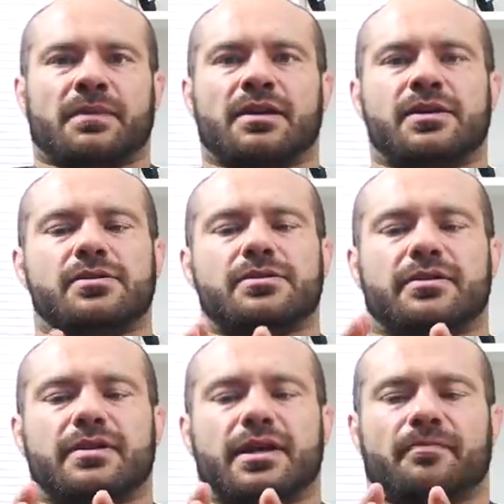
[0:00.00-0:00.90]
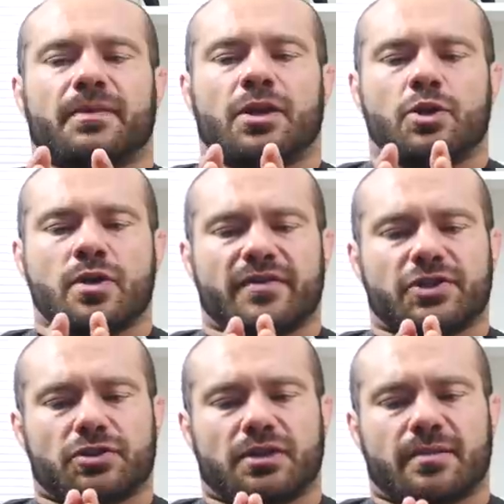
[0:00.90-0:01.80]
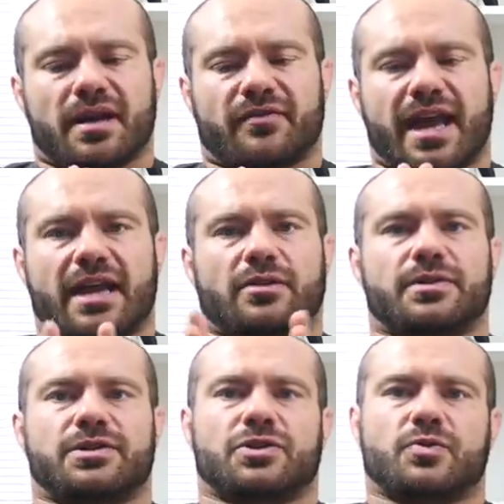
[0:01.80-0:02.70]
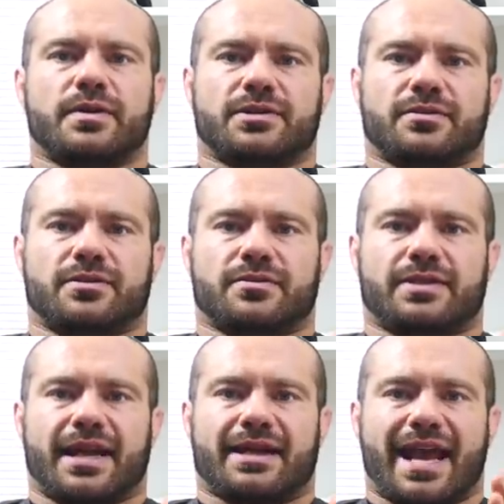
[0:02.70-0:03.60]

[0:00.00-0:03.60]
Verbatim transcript: Now, here's the thing. You have a certain amount of calories to squeeze into your day.